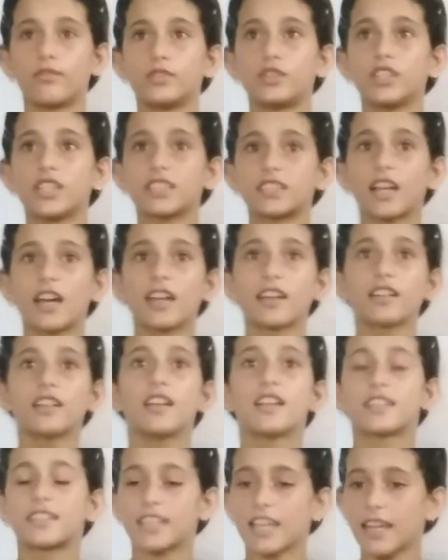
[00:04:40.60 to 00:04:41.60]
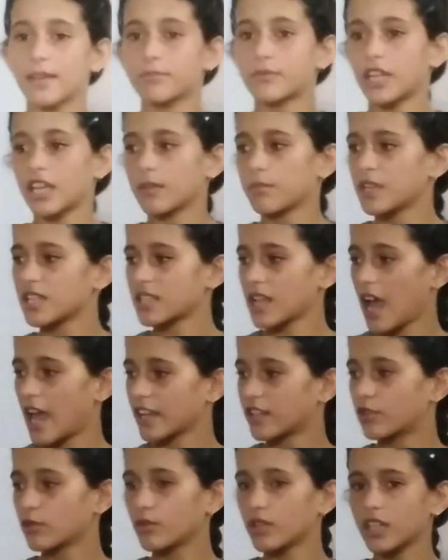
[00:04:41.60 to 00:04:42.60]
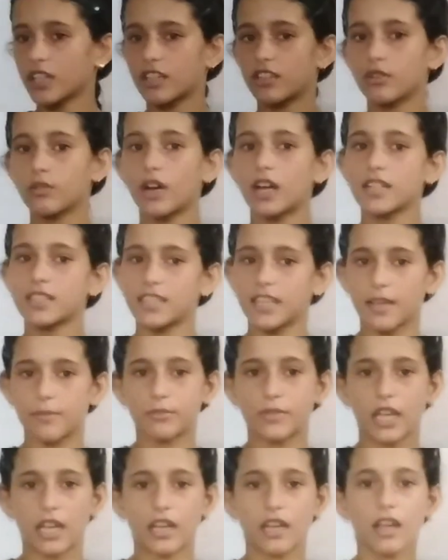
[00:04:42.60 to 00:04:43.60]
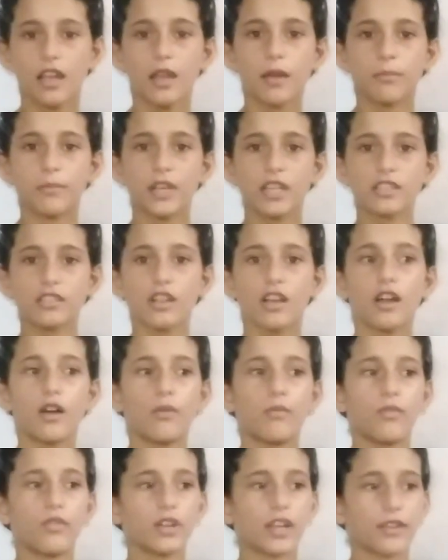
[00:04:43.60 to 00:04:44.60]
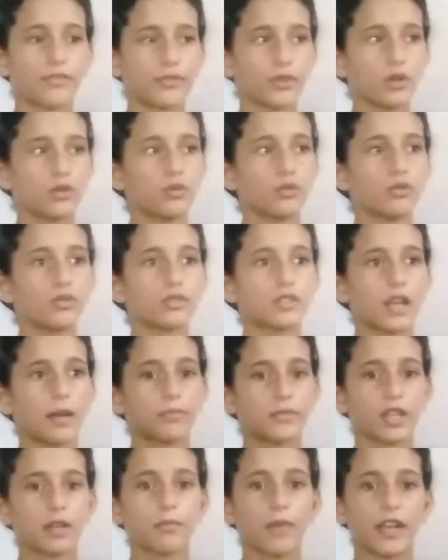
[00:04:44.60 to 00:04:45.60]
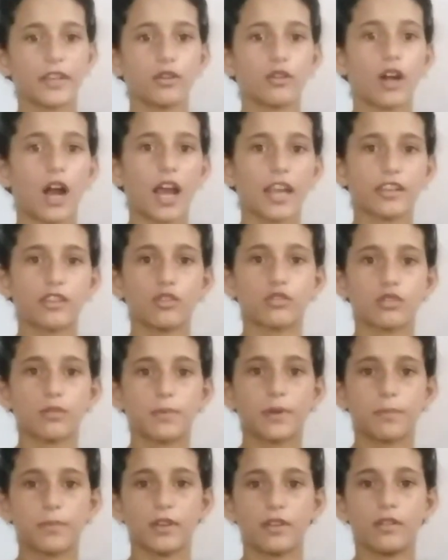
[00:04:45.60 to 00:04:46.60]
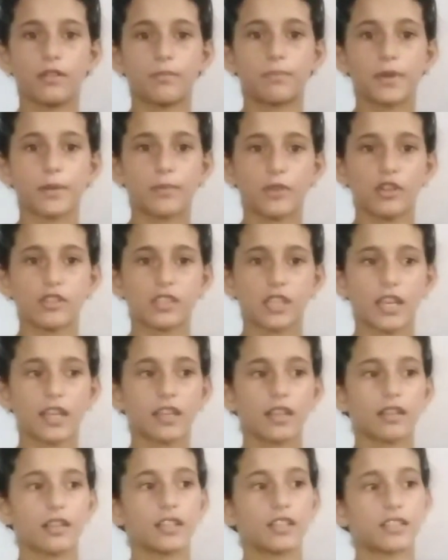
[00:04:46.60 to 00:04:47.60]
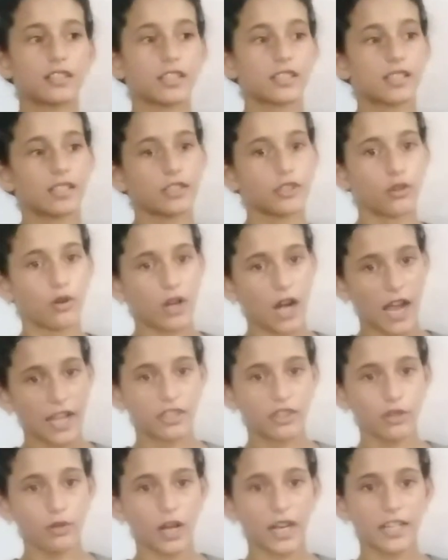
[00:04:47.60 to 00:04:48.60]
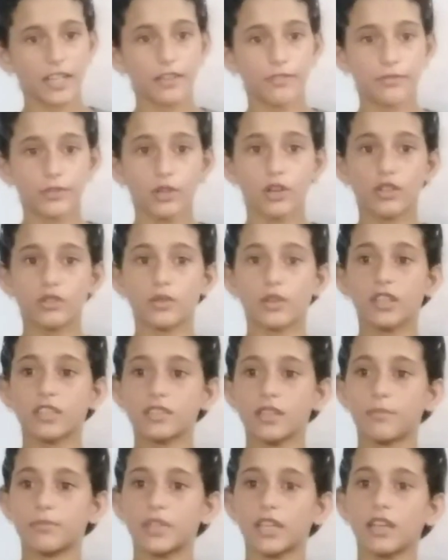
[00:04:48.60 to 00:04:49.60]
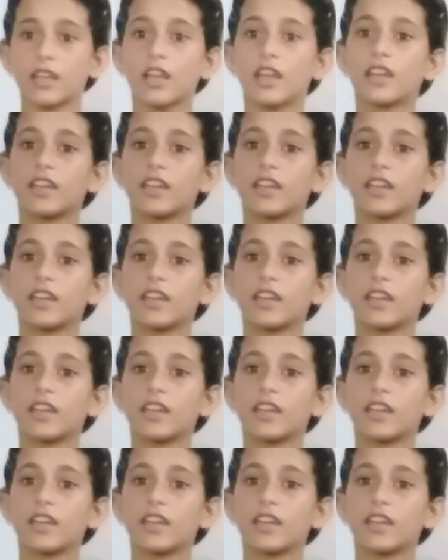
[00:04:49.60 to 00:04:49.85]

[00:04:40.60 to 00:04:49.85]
these are same thing. Means IQ, EQ are same thing. Means if you do something by your IQ, so people saying it is your IQ, and if you are doing something